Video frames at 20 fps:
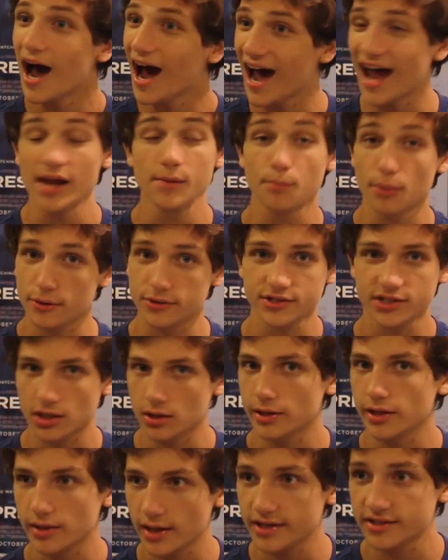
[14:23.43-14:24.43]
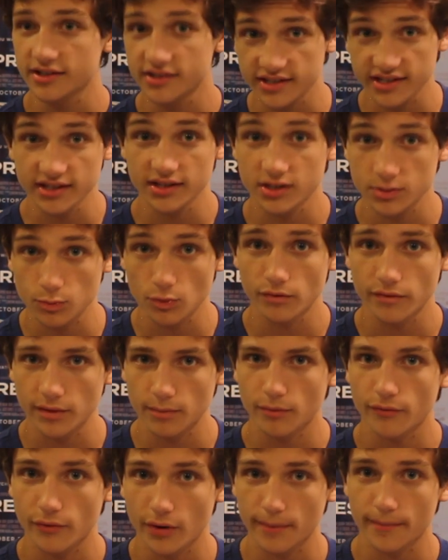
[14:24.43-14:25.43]
I'd personally like to see this movie
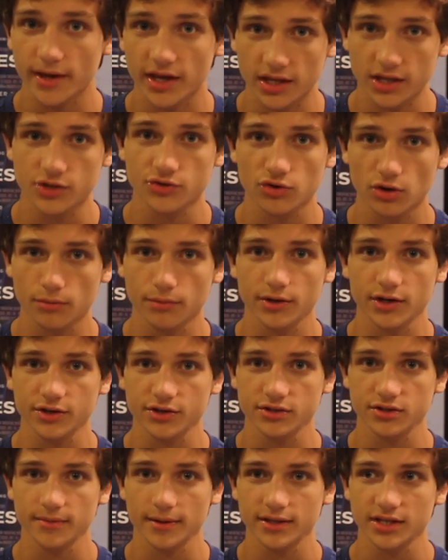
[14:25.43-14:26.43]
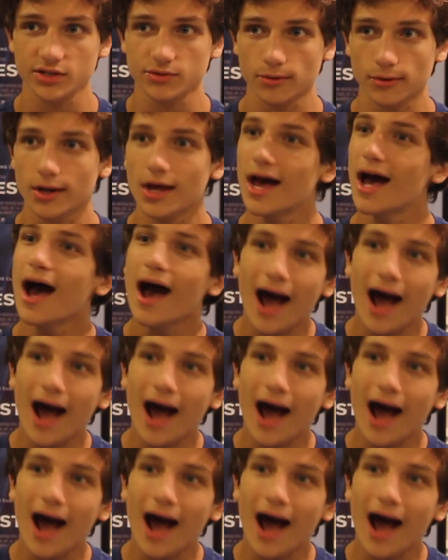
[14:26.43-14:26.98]
before I make any strong predictions about this one.